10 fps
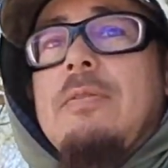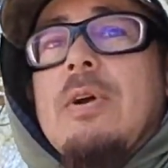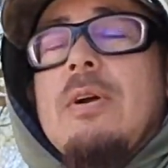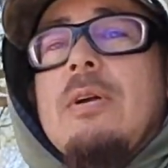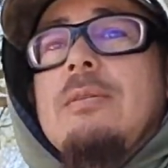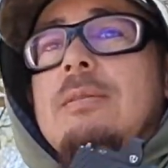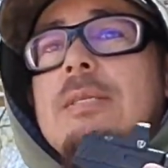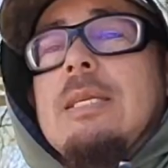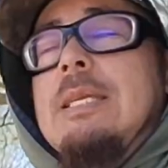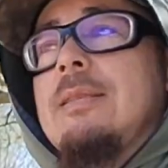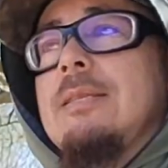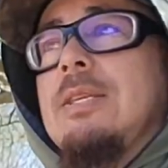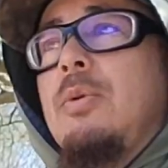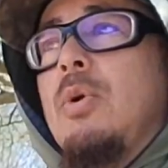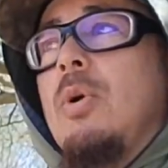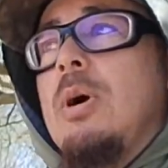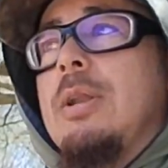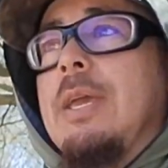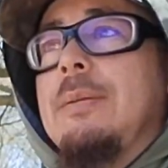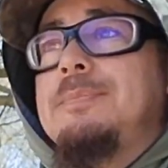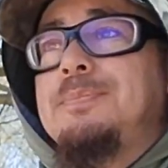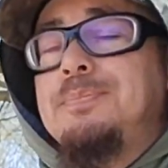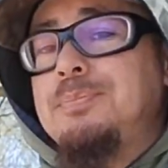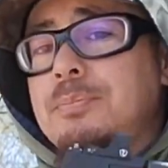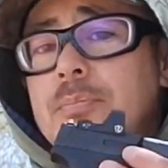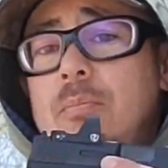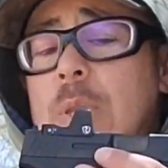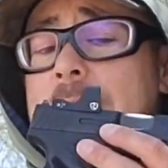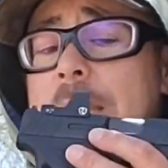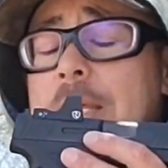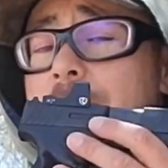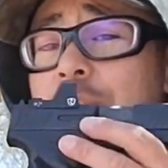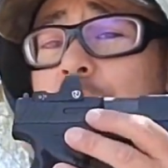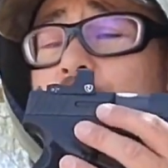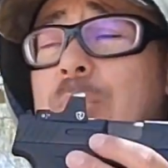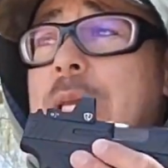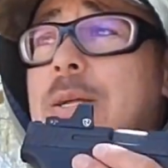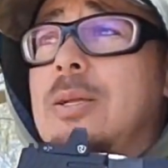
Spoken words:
yards to get the zero on it, and it should be